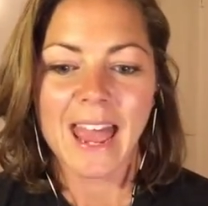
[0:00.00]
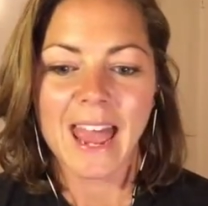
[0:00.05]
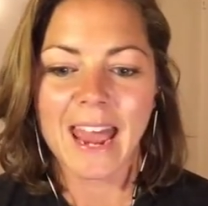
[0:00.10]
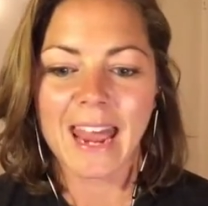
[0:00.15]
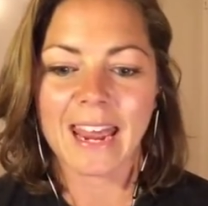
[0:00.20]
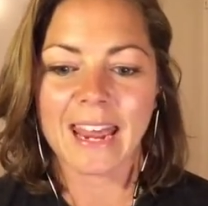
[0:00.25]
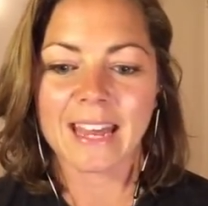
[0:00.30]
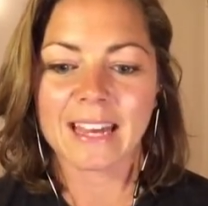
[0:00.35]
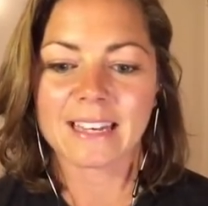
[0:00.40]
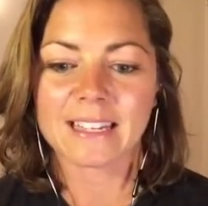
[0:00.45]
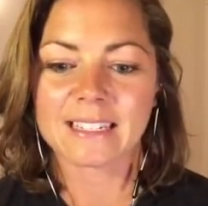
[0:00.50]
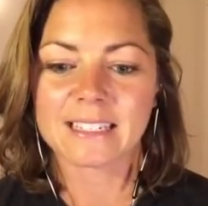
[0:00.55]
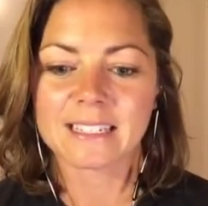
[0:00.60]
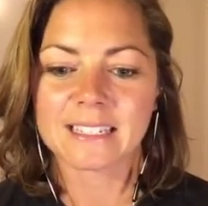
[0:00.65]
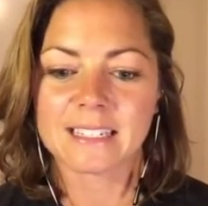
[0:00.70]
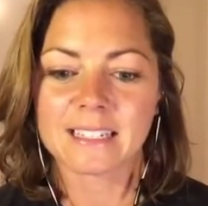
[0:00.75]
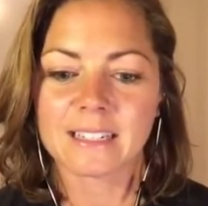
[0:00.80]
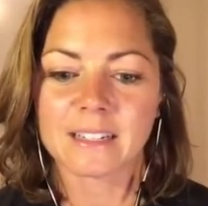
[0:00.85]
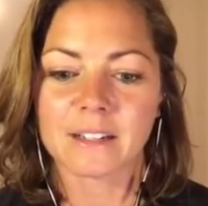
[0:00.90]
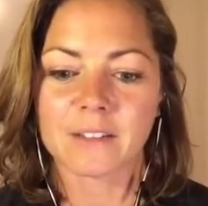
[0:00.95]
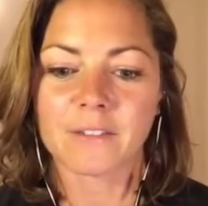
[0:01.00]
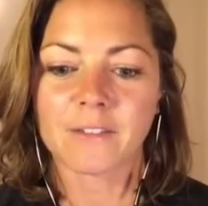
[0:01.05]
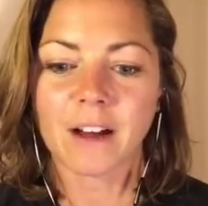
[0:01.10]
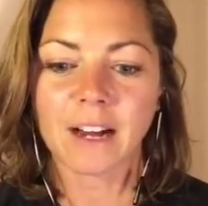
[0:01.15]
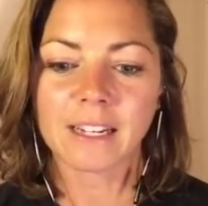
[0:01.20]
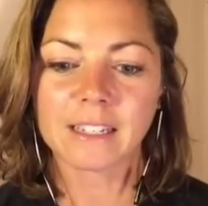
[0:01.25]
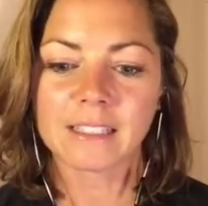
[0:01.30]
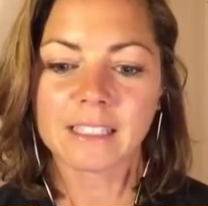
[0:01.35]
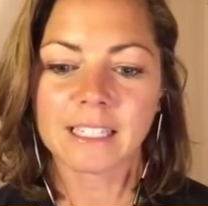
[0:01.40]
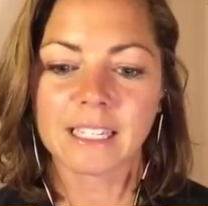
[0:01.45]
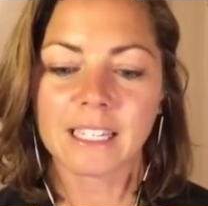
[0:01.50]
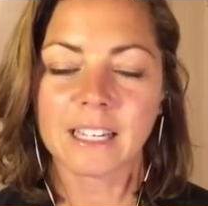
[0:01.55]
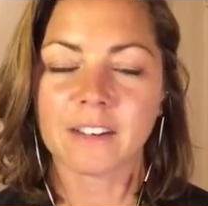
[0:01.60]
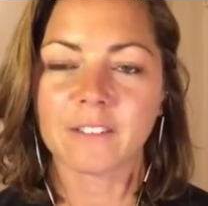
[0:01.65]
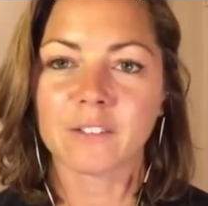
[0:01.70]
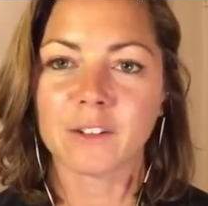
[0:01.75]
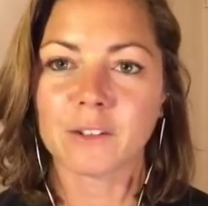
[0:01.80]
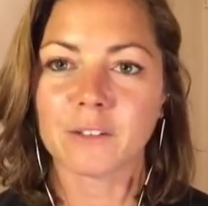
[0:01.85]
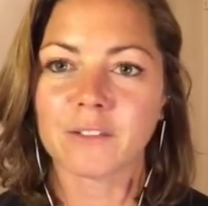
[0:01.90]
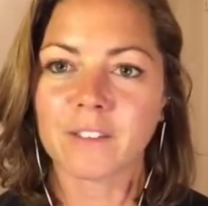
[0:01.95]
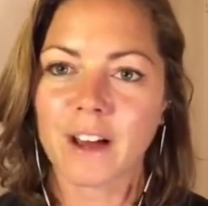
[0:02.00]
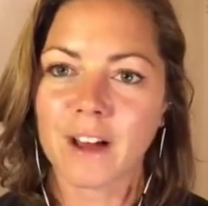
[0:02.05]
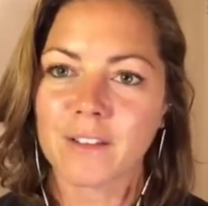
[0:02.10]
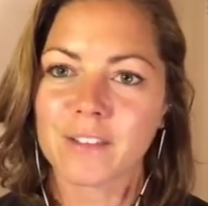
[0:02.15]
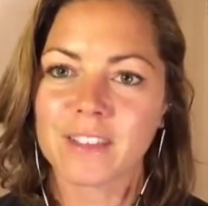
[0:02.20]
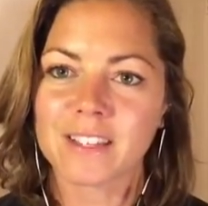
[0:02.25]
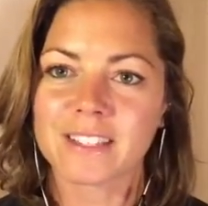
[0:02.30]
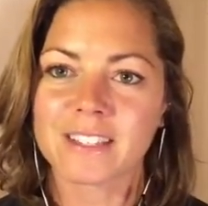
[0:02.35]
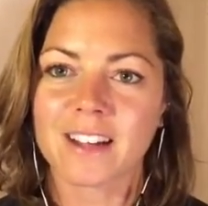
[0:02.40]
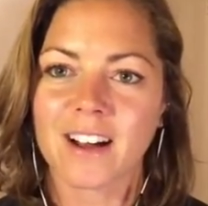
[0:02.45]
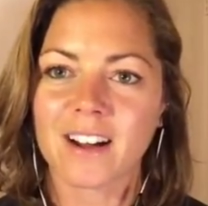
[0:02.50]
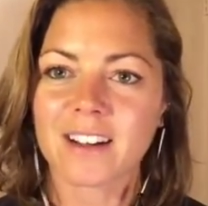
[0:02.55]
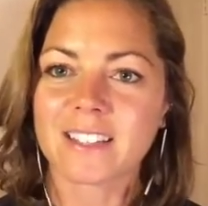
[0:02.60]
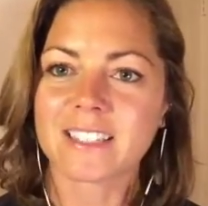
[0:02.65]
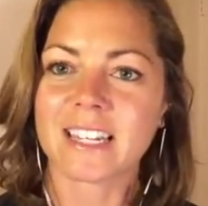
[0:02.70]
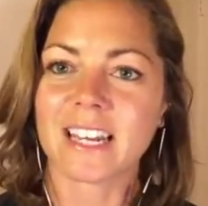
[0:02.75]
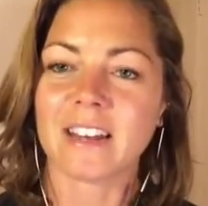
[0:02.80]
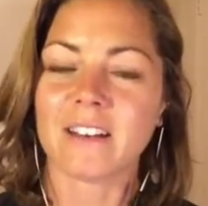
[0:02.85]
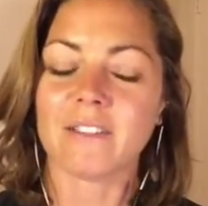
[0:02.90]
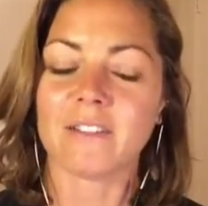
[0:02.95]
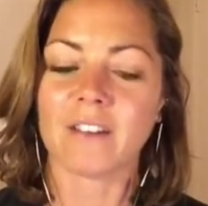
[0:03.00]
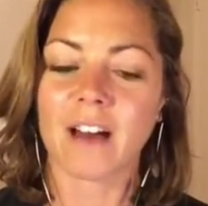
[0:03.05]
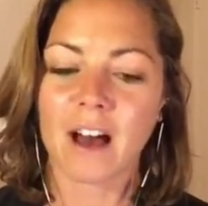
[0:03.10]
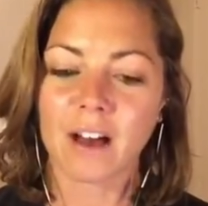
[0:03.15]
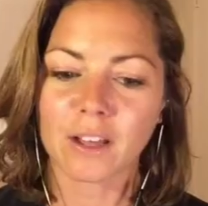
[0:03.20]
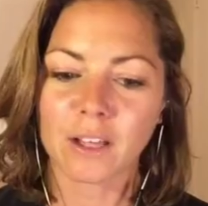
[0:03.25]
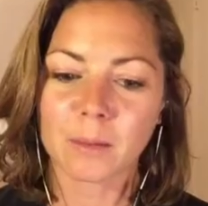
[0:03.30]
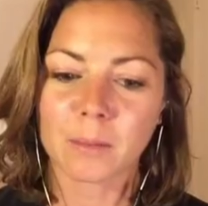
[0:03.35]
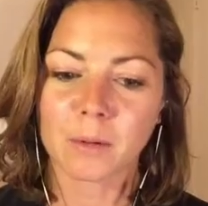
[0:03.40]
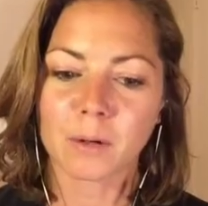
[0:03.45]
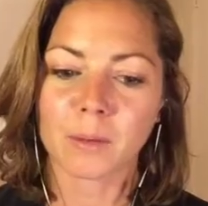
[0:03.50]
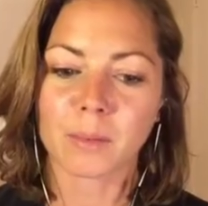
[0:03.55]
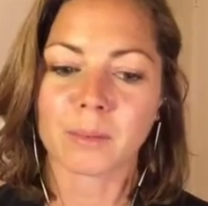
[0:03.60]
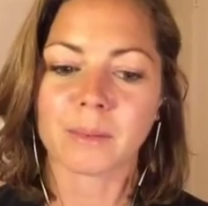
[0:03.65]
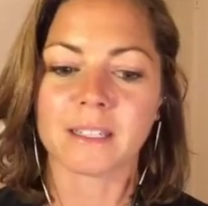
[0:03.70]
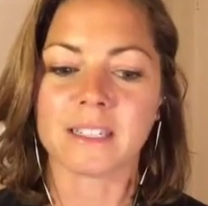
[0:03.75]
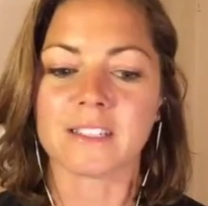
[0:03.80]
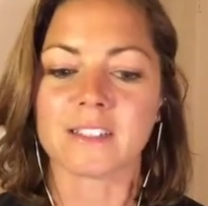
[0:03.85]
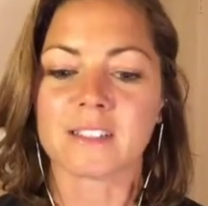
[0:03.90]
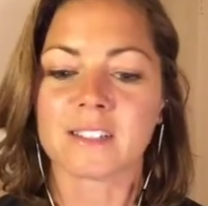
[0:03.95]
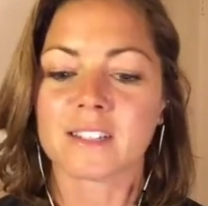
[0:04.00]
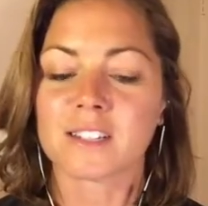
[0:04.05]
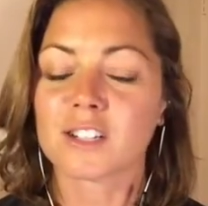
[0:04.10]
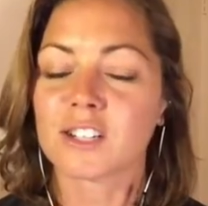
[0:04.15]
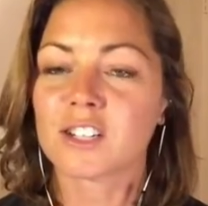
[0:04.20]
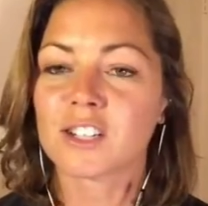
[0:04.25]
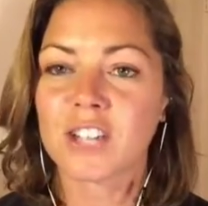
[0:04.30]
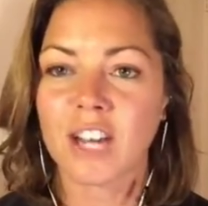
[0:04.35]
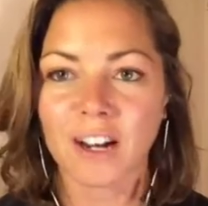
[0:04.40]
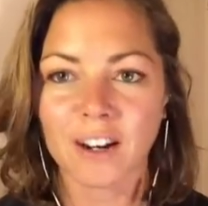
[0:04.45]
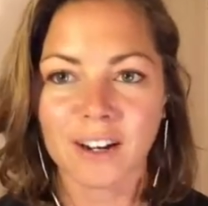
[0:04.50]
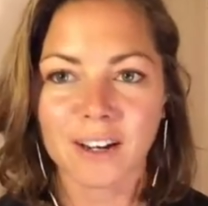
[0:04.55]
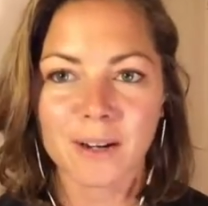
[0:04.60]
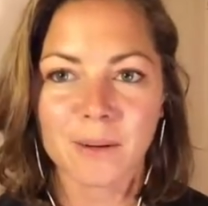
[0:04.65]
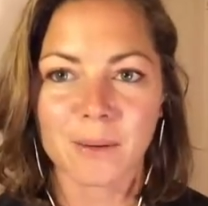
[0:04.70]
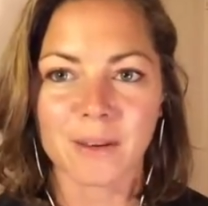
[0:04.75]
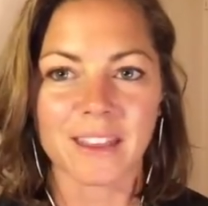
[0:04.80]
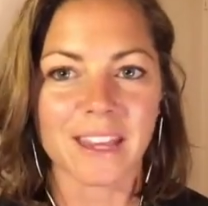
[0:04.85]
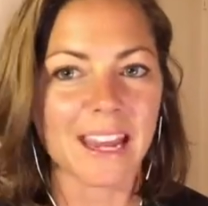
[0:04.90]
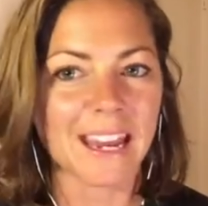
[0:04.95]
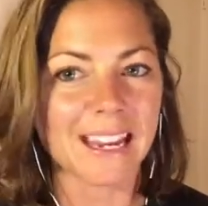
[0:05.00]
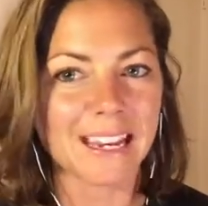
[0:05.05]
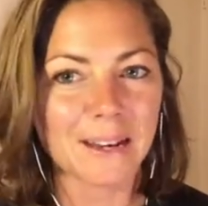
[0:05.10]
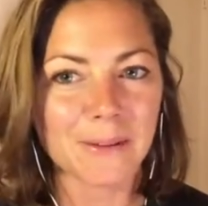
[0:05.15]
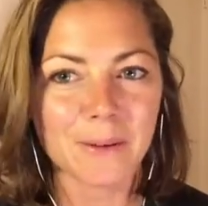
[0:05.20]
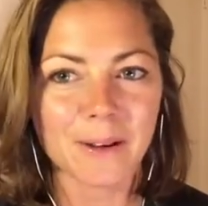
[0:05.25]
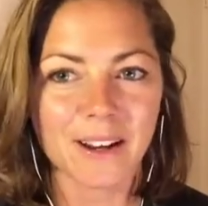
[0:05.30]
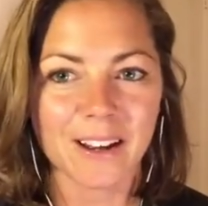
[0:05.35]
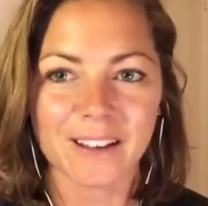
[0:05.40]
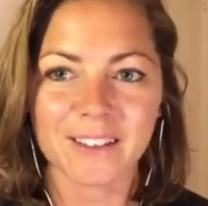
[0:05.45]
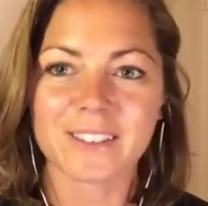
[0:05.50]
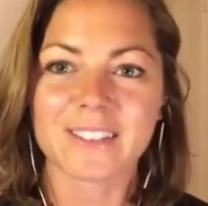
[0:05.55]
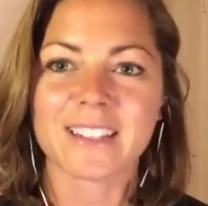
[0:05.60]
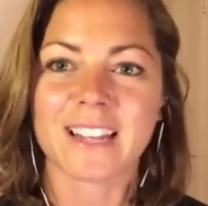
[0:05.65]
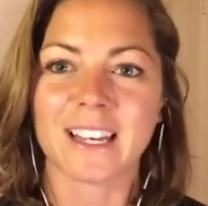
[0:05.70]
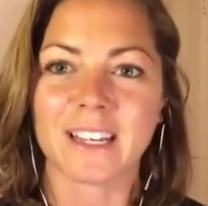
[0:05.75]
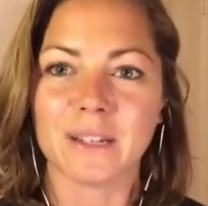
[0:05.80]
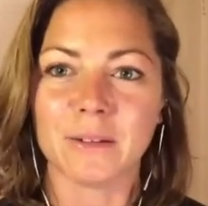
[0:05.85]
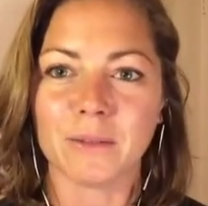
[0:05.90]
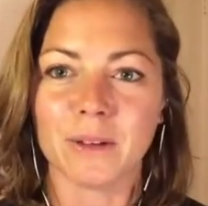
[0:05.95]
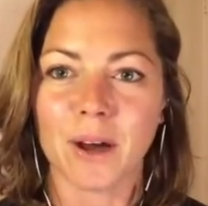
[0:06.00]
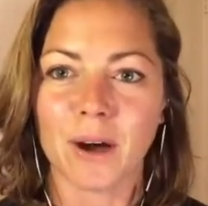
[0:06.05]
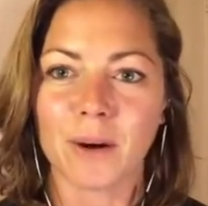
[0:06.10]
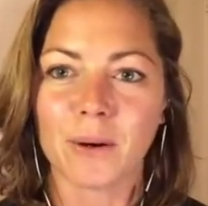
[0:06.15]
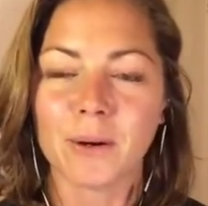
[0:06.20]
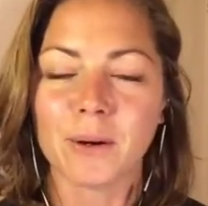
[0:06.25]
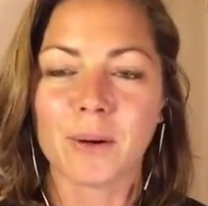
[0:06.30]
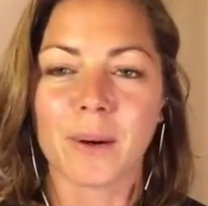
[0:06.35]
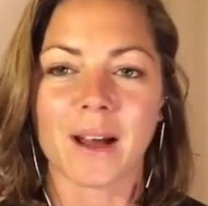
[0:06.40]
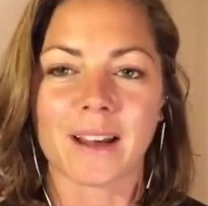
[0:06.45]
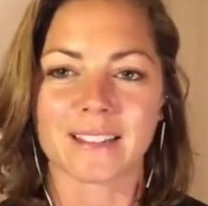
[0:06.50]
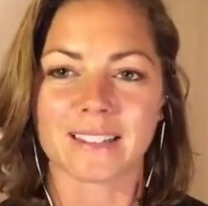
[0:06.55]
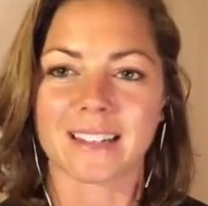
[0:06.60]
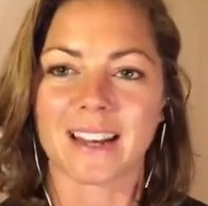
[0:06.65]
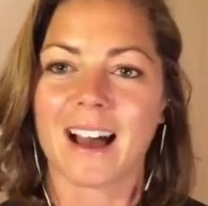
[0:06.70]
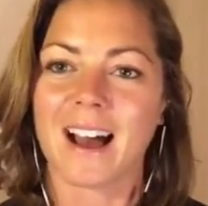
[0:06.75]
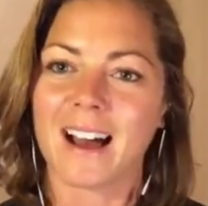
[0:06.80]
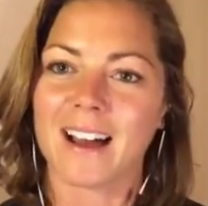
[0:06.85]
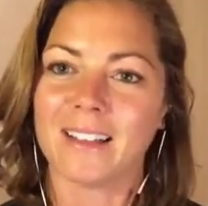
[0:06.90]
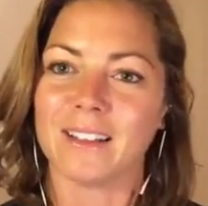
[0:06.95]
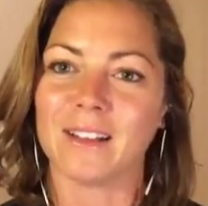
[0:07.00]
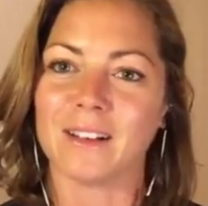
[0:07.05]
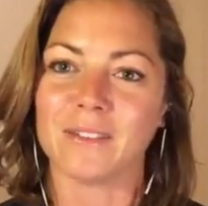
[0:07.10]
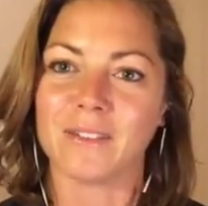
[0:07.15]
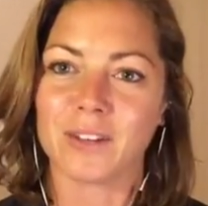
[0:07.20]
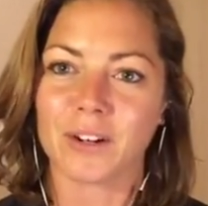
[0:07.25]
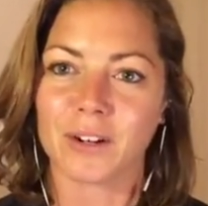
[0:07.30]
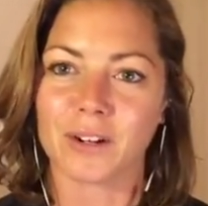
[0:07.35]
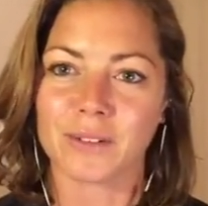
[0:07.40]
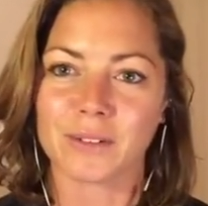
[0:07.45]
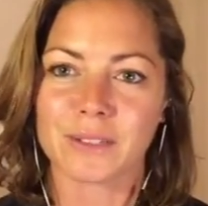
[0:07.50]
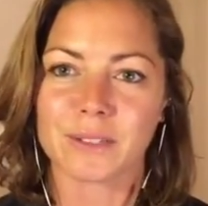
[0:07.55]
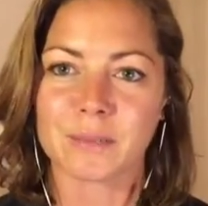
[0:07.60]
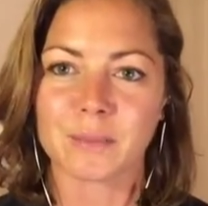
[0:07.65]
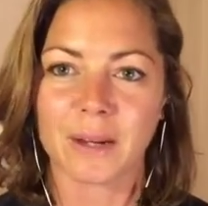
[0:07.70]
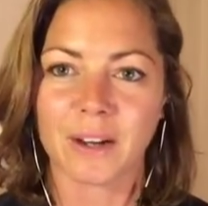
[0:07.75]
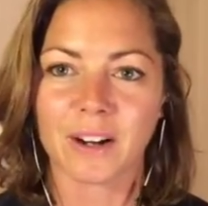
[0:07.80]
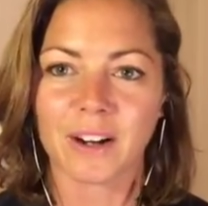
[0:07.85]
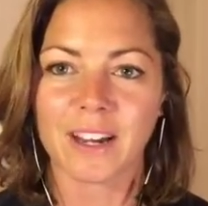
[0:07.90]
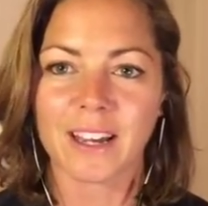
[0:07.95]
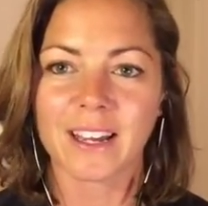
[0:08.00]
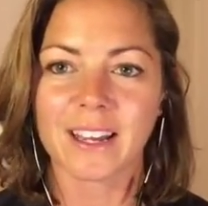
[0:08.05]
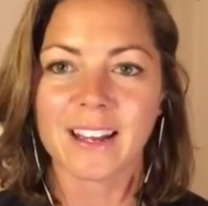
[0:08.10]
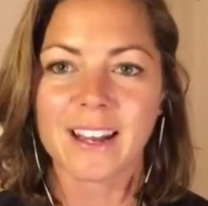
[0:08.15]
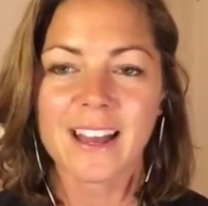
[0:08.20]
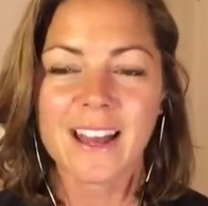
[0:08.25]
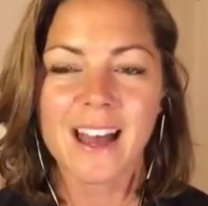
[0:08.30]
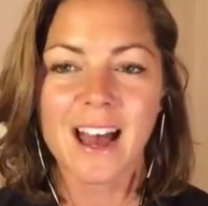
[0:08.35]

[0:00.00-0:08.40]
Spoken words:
And finally, if you found this content valuable, please share it with anyone else that you know who has an I Love Neuro spirit.